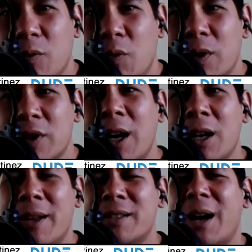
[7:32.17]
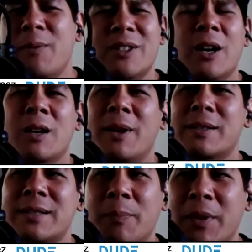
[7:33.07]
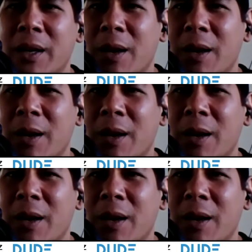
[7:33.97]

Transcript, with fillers: we were talking about, I was talking about something.